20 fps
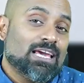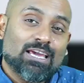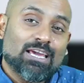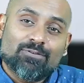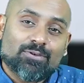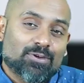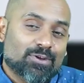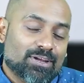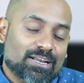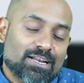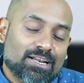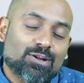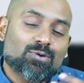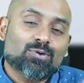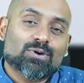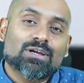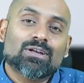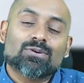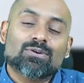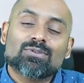If you really
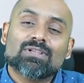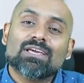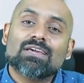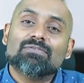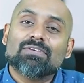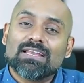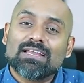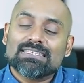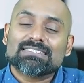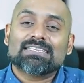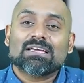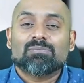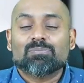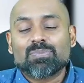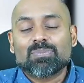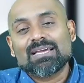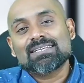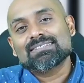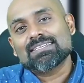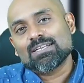look into the very same
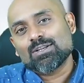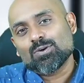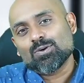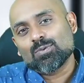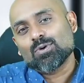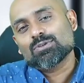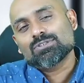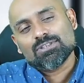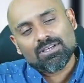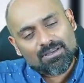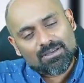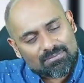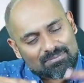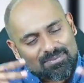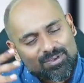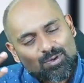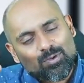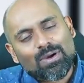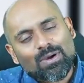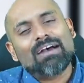page that you're
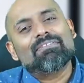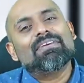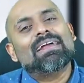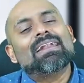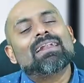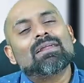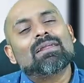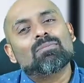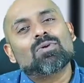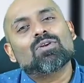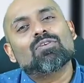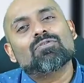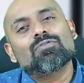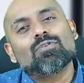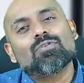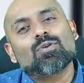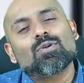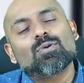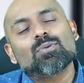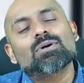watching, you have n number of
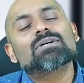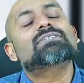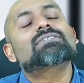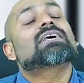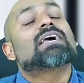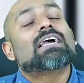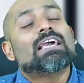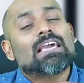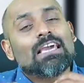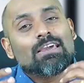followers.